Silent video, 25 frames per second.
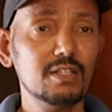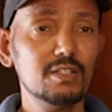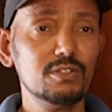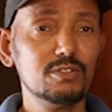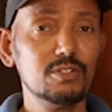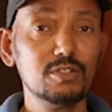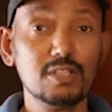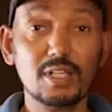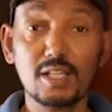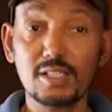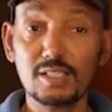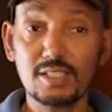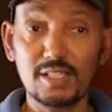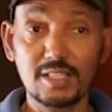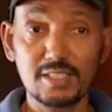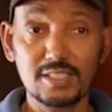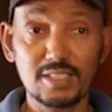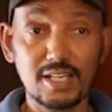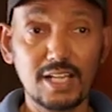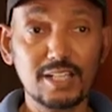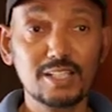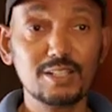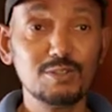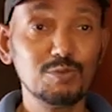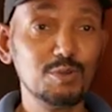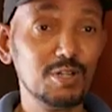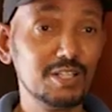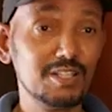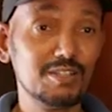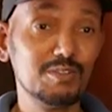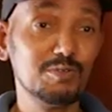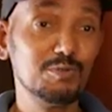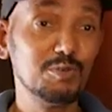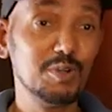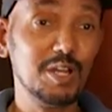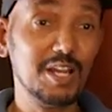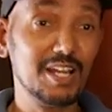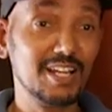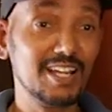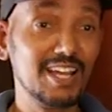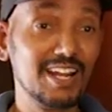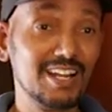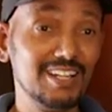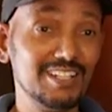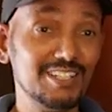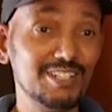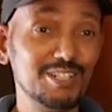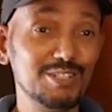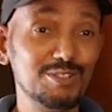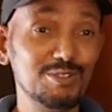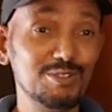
So that's exactly what we are currently